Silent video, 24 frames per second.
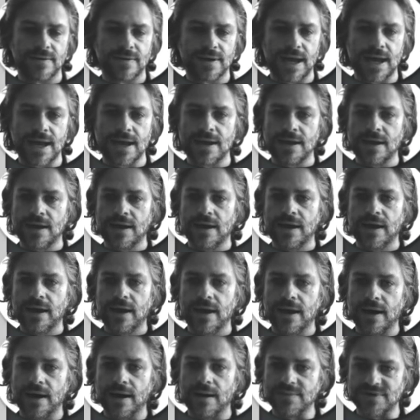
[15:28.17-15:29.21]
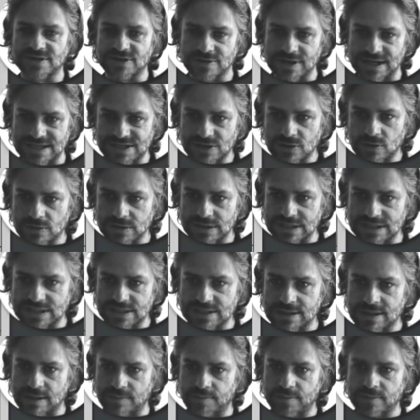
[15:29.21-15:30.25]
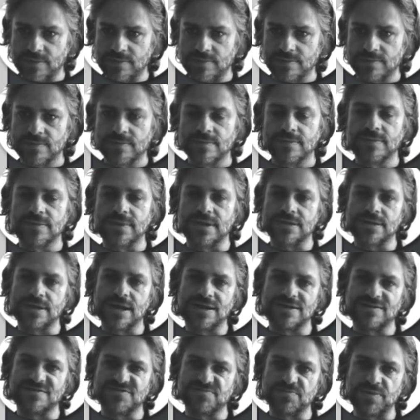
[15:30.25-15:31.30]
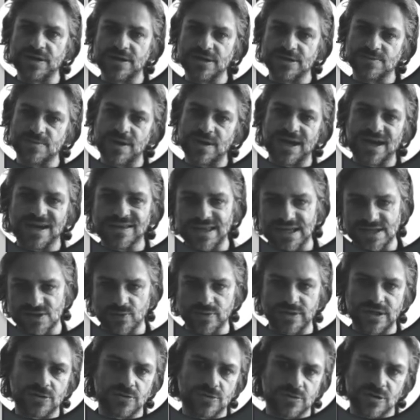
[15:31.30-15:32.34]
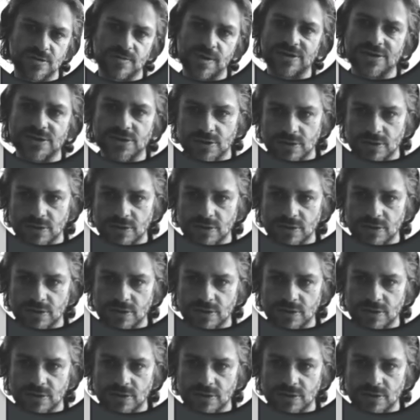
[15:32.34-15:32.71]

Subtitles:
Okay, so that's called a slip that native speakers make, and that's what they're talking about.